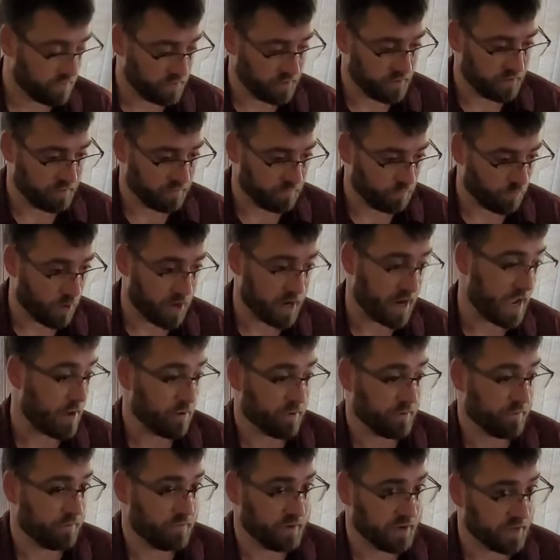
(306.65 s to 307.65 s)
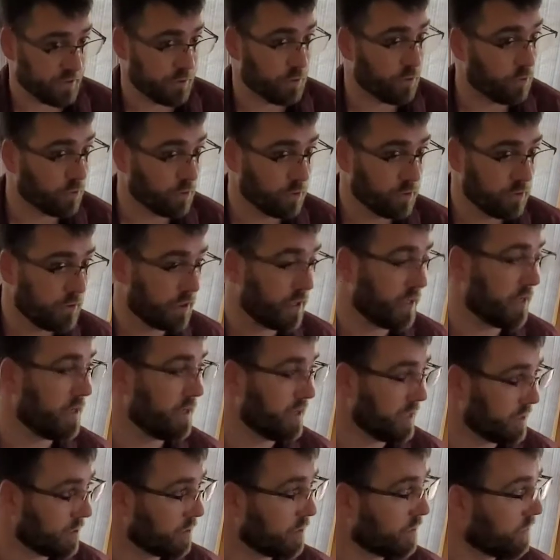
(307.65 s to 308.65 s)
than run out of needle
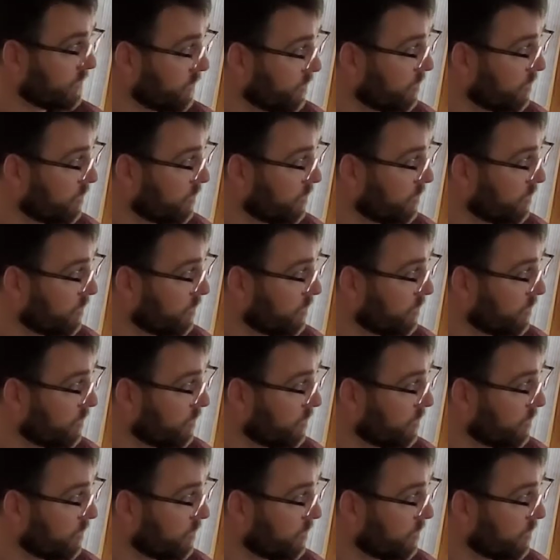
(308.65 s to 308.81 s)
and need a